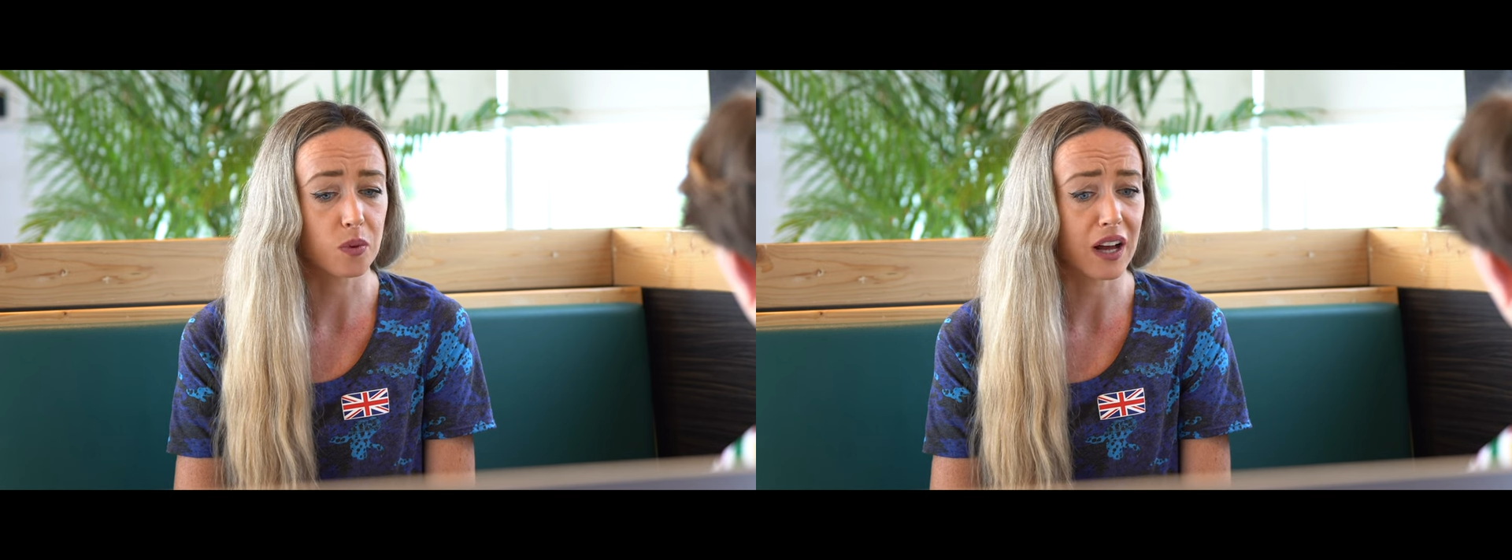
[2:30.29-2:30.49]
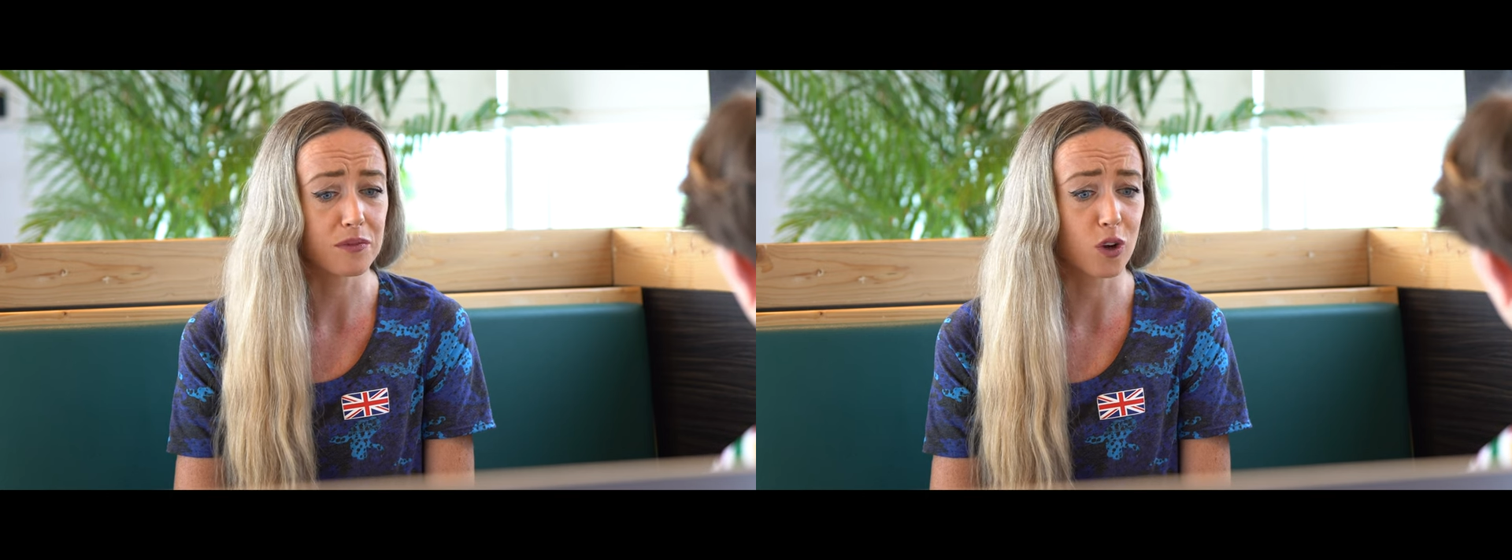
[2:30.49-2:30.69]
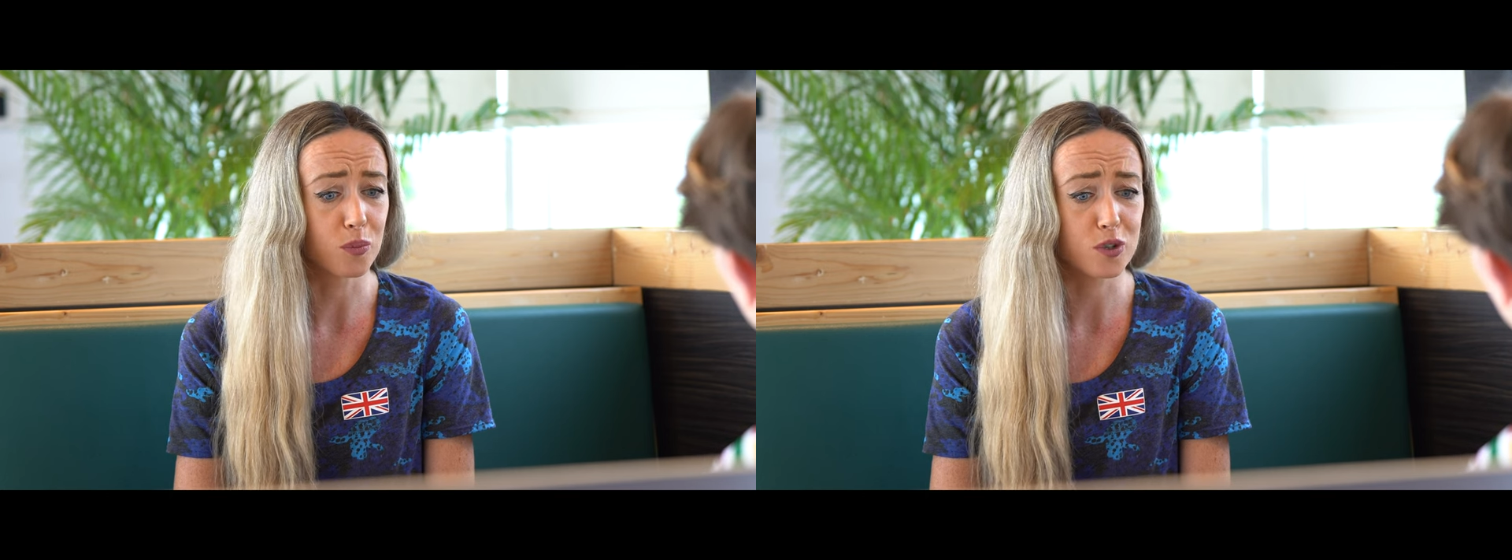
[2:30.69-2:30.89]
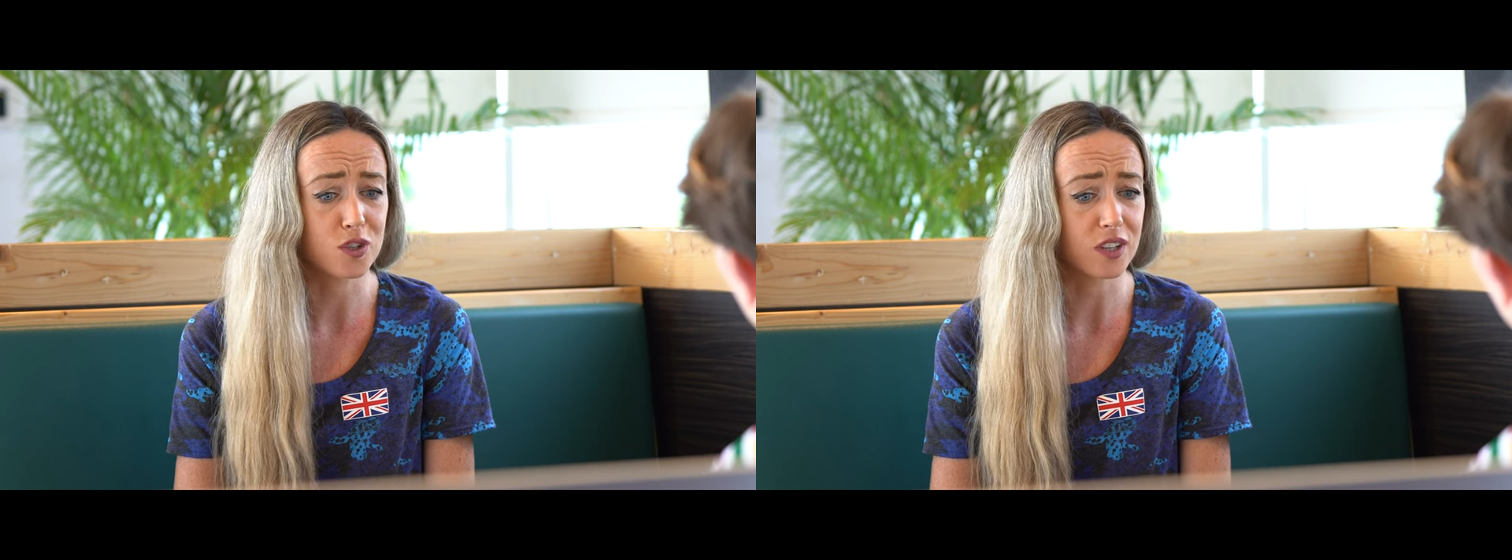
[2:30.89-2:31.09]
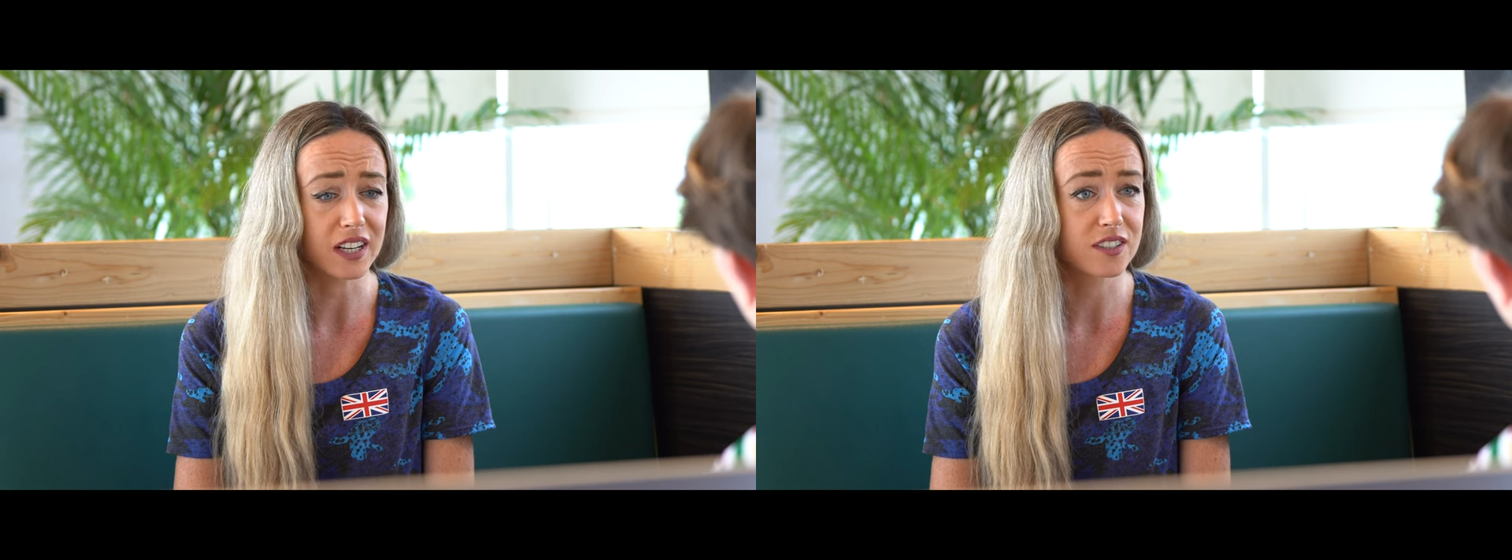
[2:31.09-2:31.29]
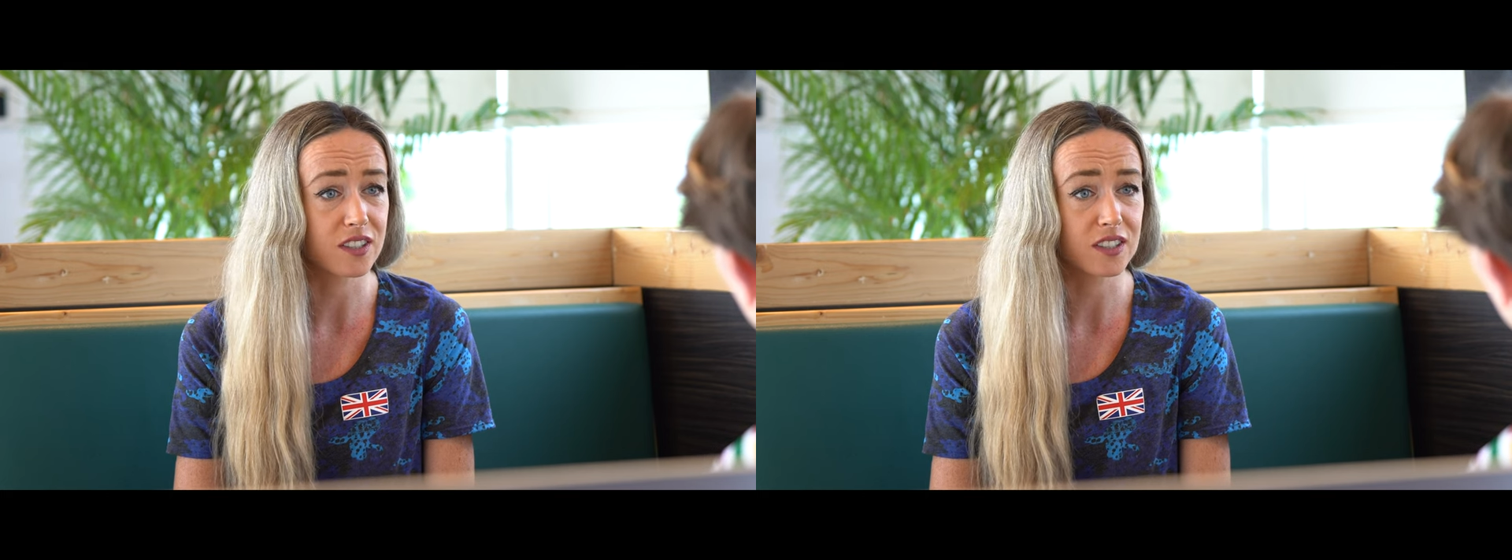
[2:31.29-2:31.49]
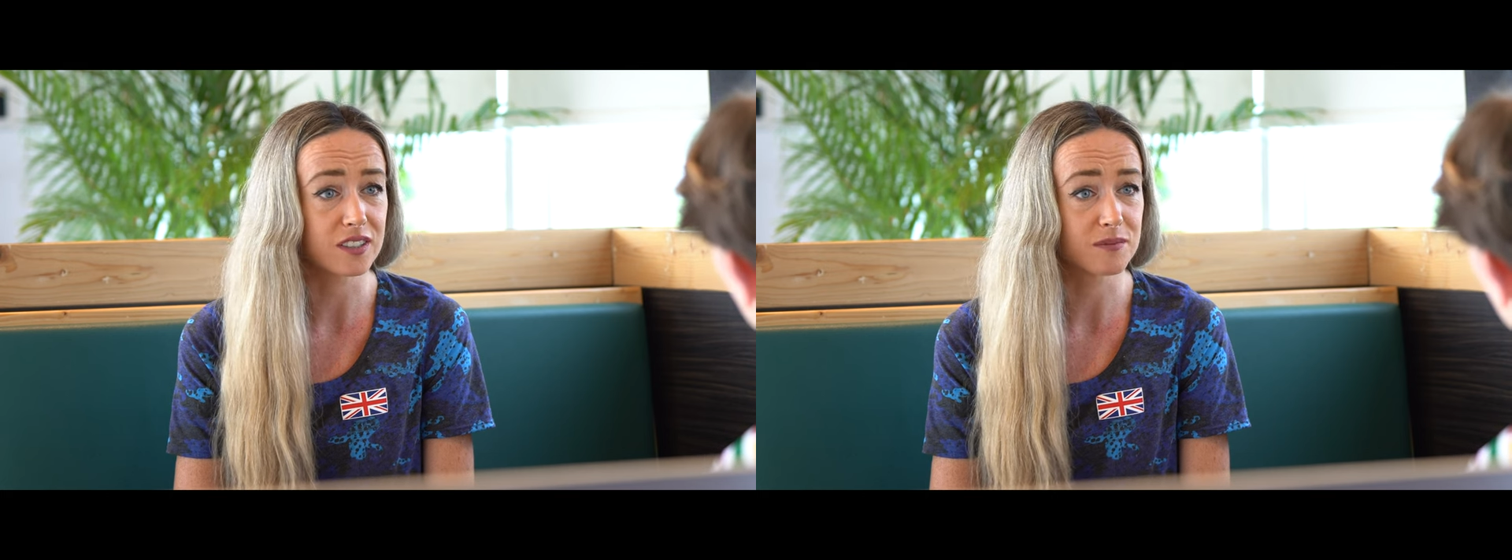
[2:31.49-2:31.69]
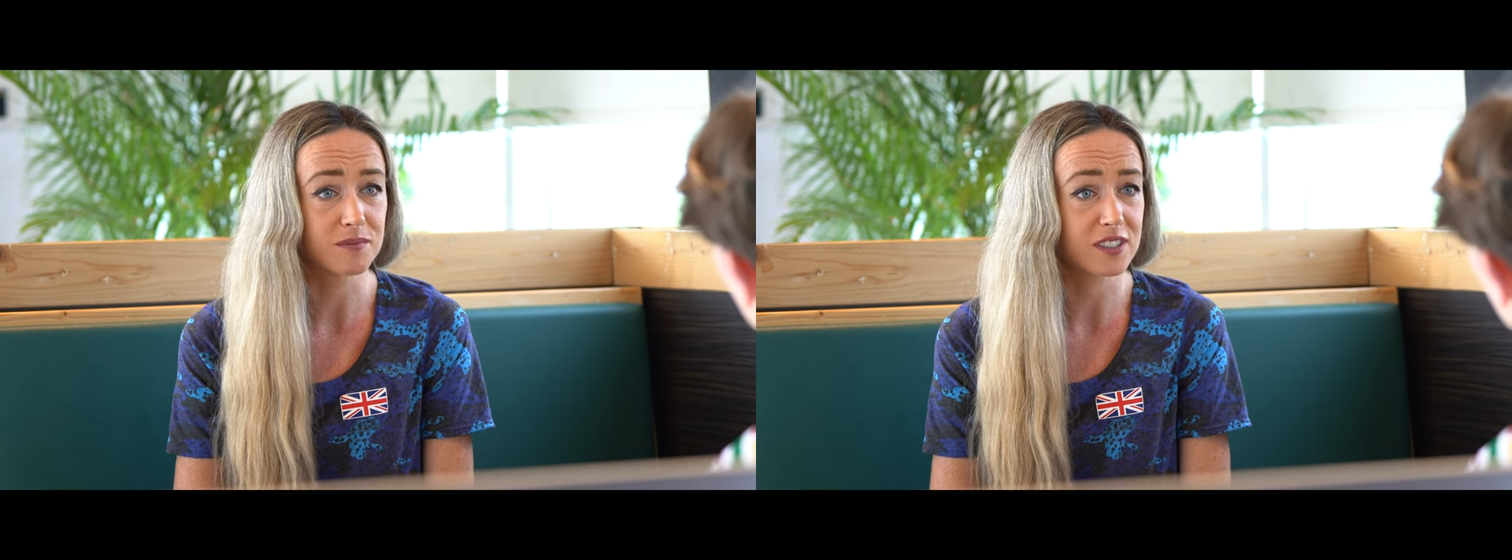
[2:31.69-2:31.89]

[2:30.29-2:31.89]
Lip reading: have the opportunity to